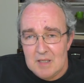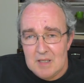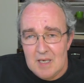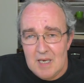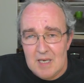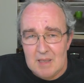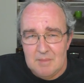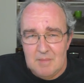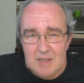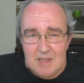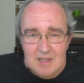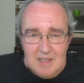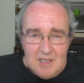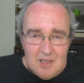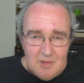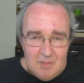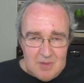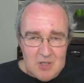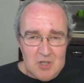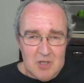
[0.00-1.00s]
a day. You
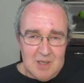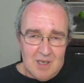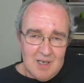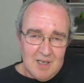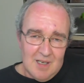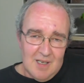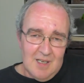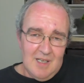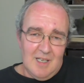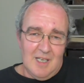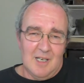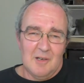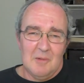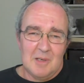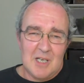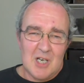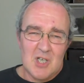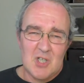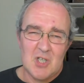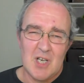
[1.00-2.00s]
know, you know
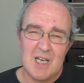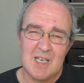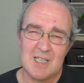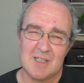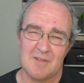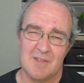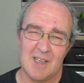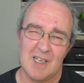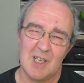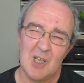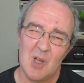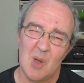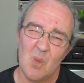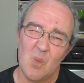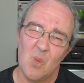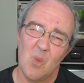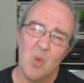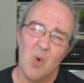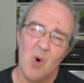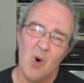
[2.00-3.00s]
when your shins feel all
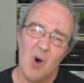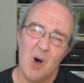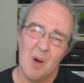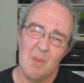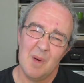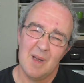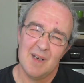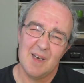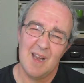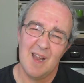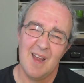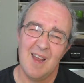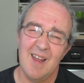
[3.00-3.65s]
warm and